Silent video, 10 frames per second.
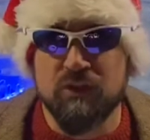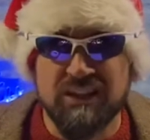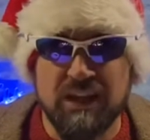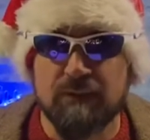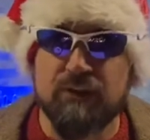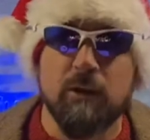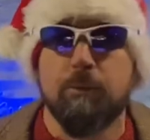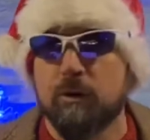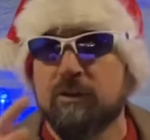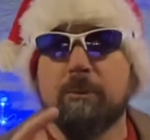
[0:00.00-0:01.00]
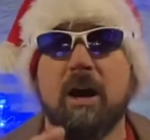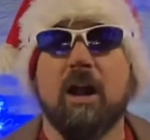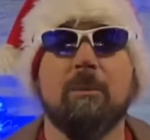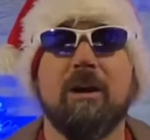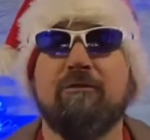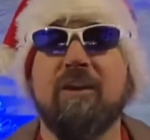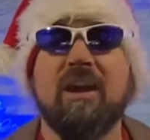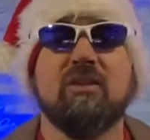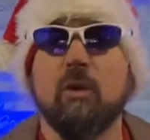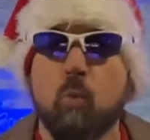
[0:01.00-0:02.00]
a gift that'll put a smile on my
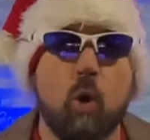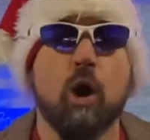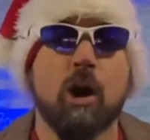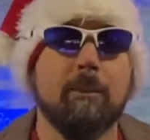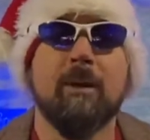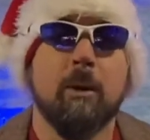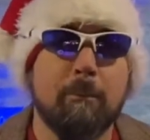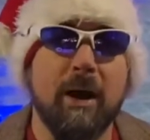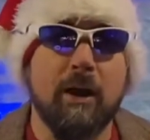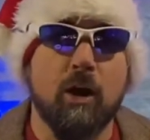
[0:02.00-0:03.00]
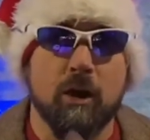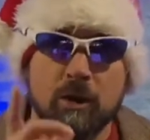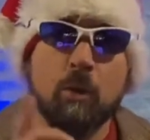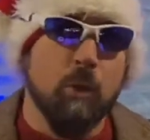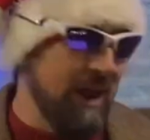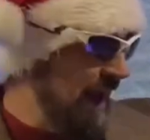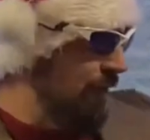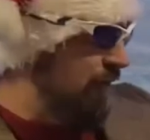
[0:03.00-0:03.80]
face and warm my heart. Well, I have